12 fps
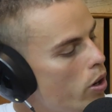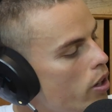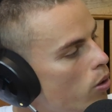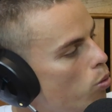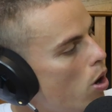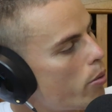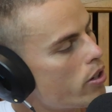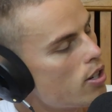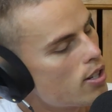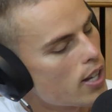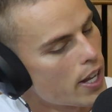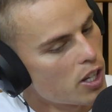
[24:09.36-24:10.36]
What would
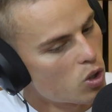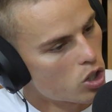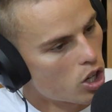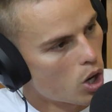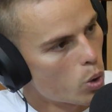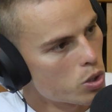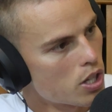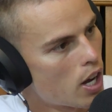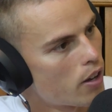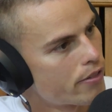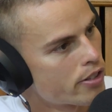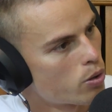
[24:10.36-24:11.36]
you say your goals
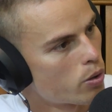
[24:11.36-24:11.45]
are for